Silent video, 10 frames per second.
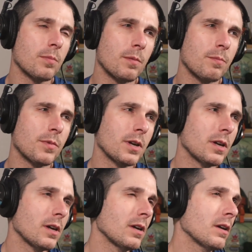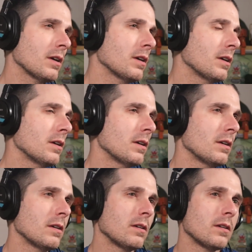I'm thinking,
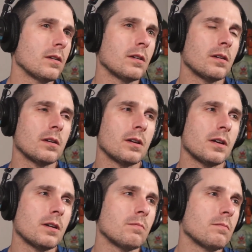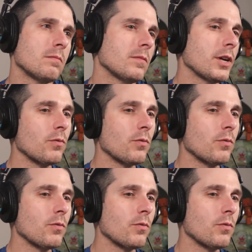like